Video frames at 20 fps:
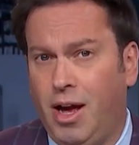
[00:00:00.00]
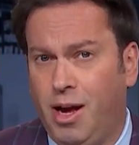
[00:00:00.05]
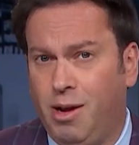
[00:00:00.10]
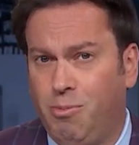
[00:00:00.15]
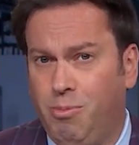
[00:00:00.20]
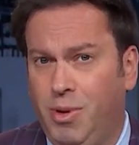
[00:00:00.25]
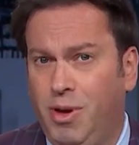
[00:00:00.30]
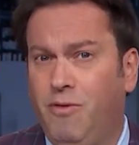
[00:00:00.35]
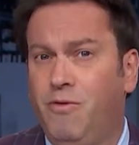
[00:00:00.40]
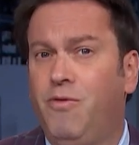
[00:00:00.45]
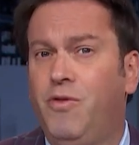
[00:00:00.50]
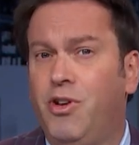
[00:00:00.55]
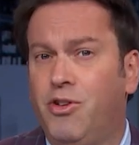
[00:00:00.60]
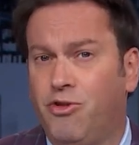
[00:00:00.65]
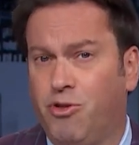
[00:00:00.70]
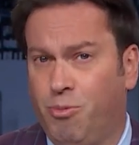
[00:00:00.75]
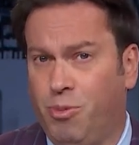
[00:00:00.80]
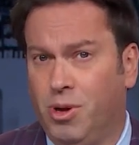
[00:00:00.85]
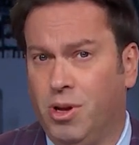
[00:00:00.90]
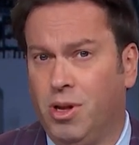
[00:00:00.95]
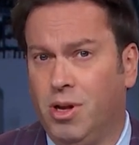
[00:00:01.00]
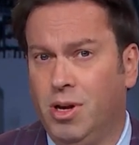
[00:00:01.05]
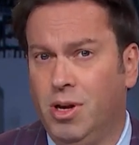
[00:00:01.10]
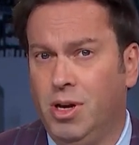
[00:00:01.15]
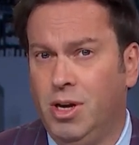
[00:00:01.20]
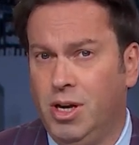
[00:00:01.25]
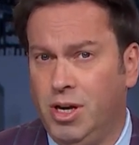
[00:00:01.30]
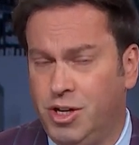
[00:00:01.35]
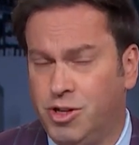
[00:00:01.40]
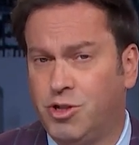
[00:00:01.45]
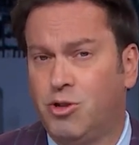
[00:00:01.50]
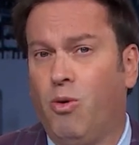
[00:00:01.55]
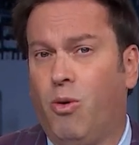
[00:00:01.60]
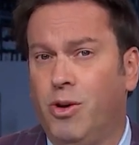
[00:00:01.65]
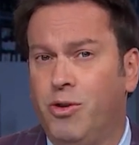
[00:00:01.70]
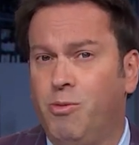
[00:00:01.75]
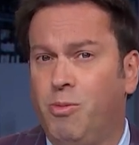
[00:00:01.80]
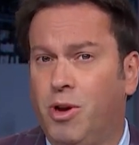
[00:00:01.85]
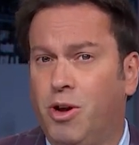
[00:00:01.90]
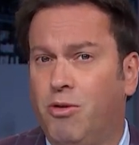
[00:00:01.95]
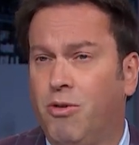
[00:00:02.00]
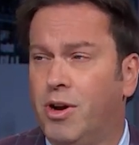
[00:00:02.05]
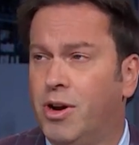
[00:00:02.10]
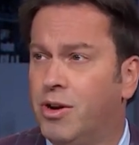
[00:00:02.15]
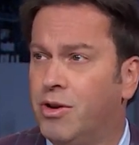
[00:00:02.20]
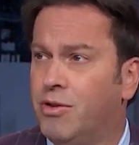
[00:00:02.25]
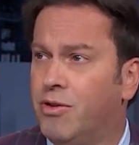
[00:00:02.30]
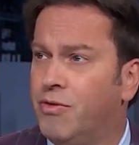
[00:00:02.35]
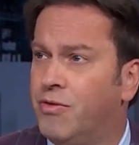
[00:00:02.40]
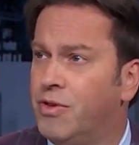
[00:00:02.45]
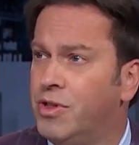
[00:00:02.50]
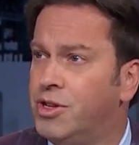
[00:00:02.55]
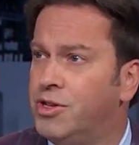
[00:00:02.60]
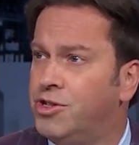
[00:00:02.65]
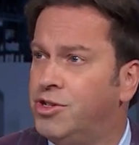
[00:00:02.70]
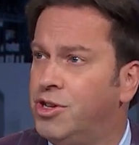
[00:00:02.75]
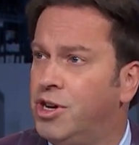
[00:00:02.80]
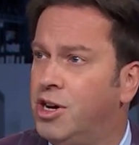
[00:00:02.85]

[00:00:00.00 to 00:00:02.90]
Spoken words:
and be visible is going to be critical for this